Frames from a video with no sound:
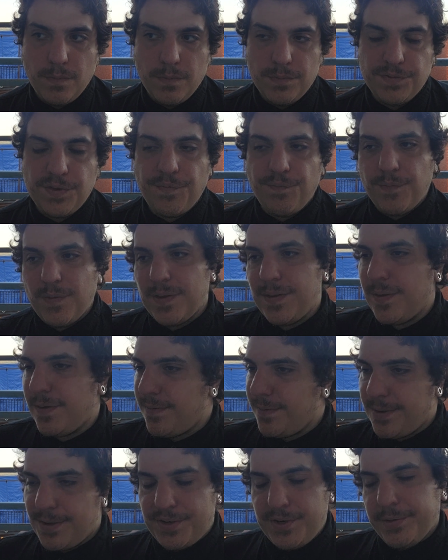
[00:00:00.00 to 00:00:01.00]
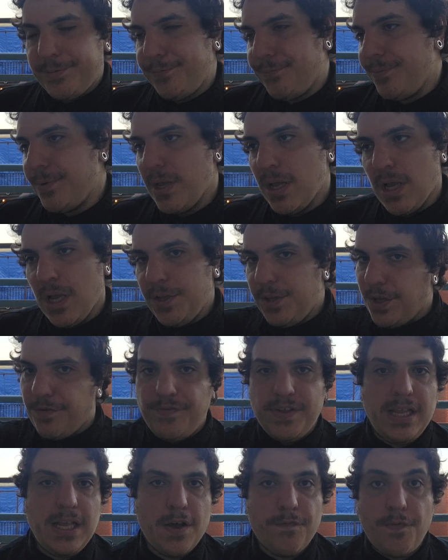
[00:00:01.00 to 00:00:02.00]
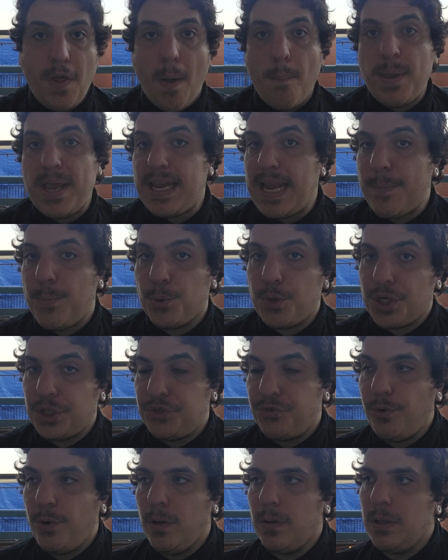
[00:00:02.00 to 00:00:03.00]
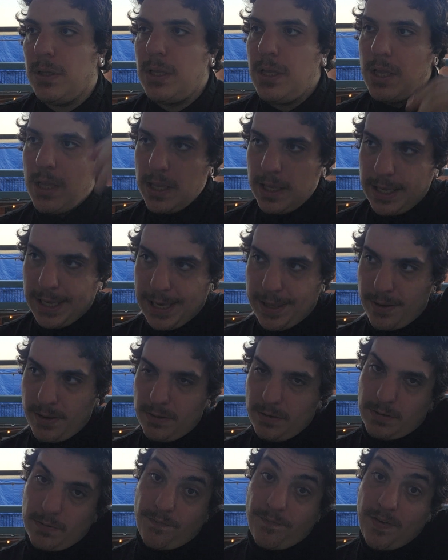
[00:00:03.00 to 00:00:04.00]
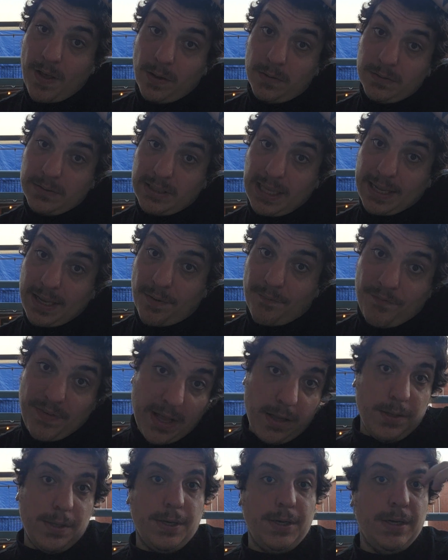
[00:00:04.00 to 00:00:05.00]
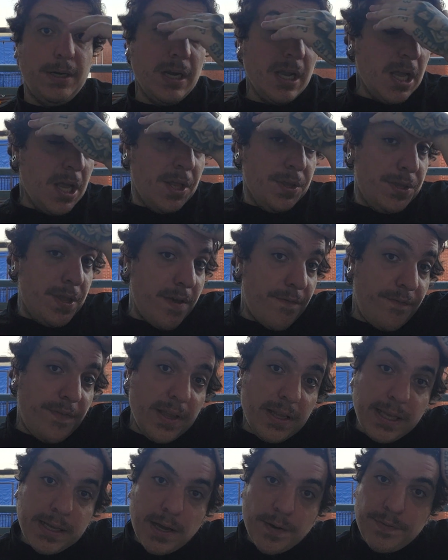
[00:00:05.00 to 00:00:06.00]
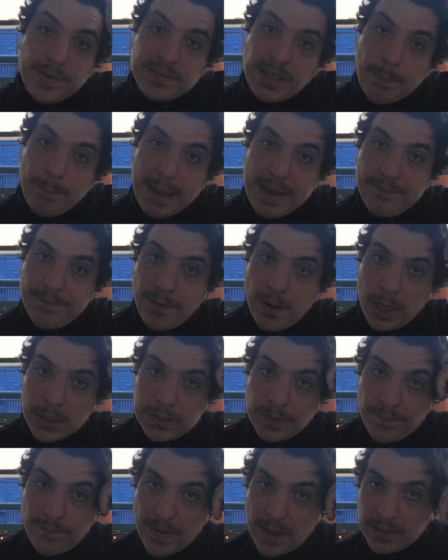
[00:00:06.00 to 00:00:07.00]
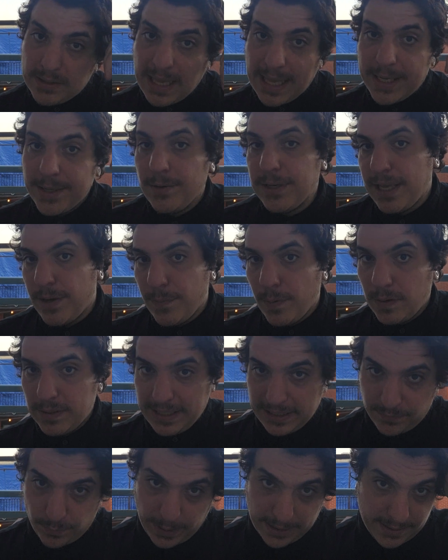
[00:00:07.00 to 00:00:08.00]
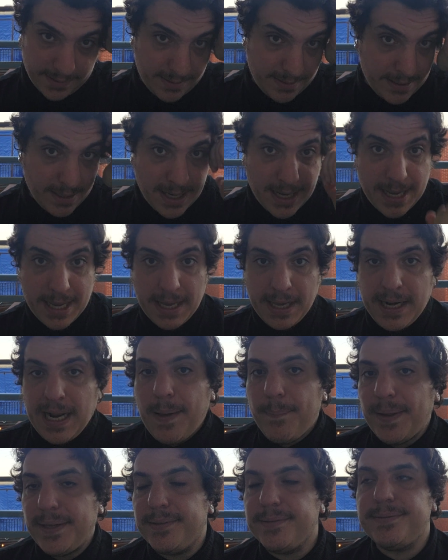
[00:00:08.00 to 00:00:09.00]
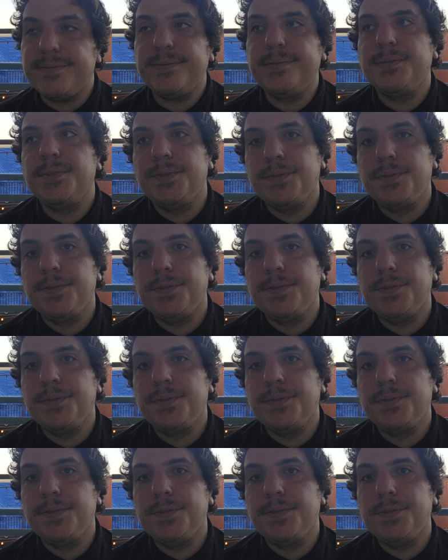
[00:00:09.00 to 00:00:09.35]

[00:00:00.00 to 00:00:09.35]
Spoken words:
It's just the feeling of not being able to control is felt like a failure. The feeling of it's not my fault felt like, okay, well, guess what? It happens.